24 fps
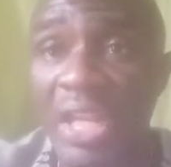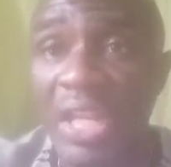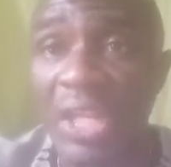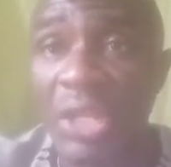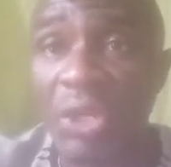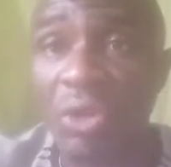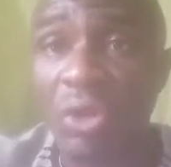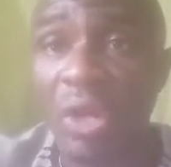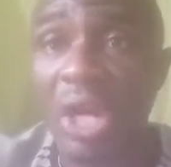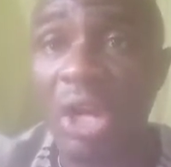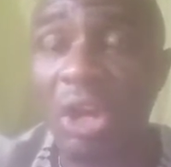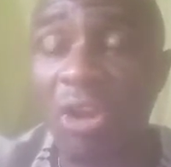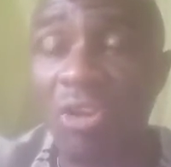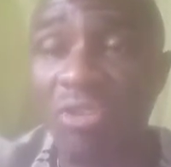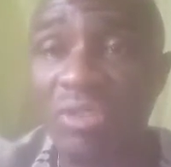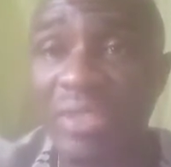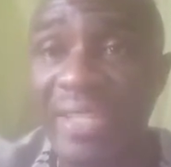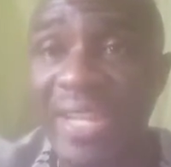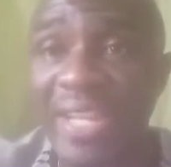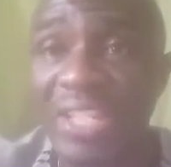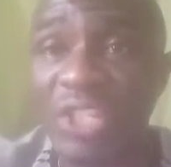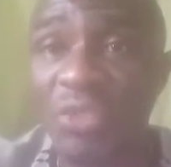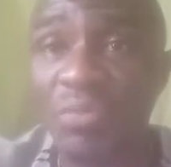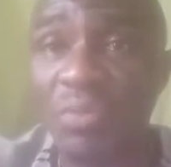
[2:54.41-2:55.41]
you can
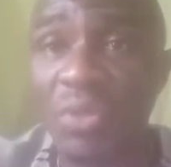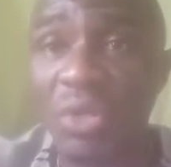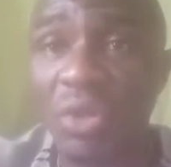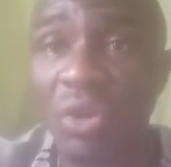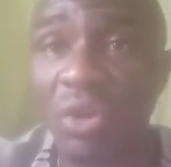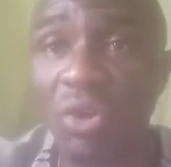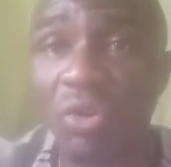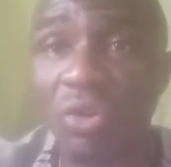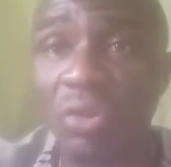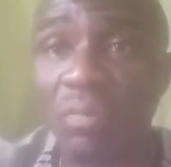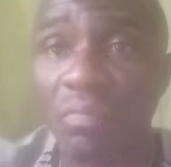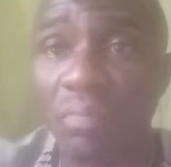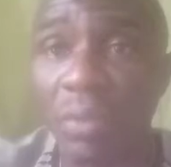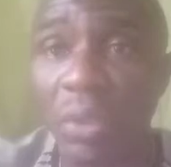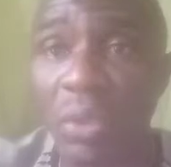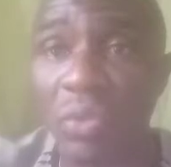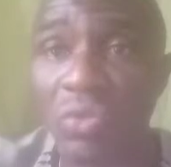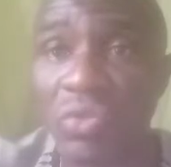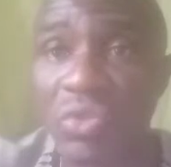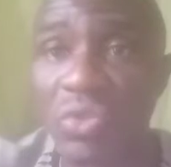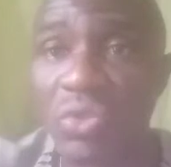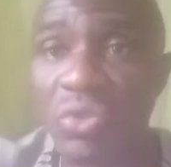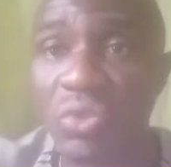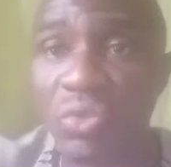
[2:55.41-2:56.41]
contact me on
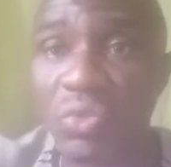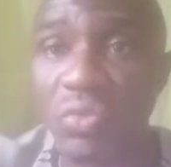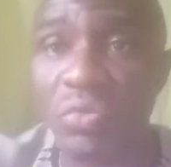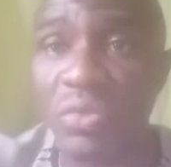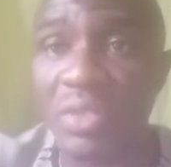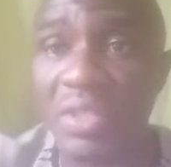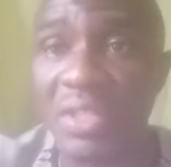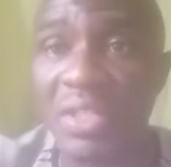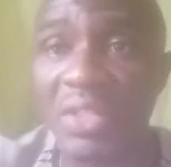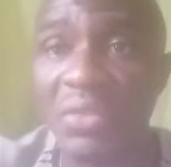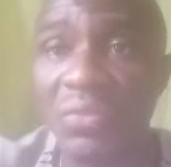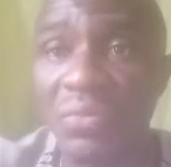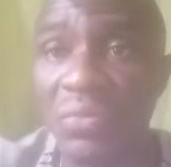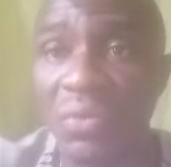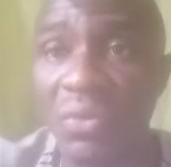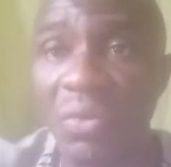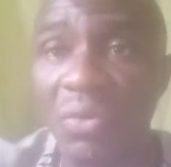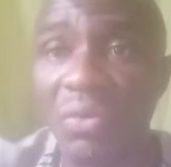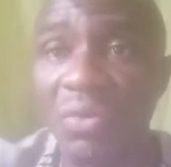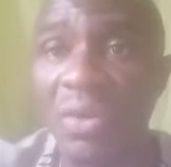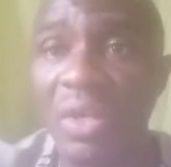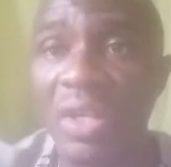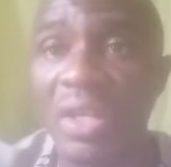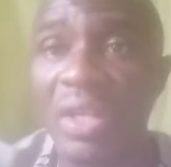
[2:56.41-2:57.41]

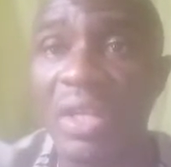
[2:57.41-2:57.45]
+234